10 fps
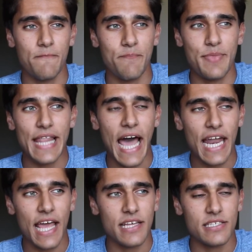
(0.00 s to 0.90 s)

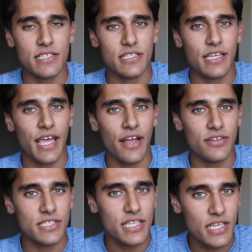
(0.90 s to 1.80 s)
not as
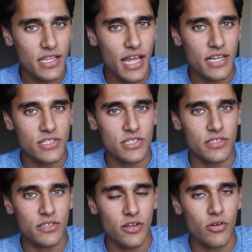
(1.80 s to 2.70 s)
guaranteed that it's
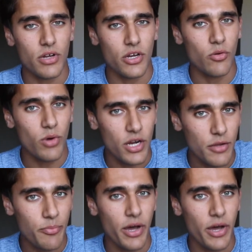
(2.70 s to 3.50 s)
gonna work.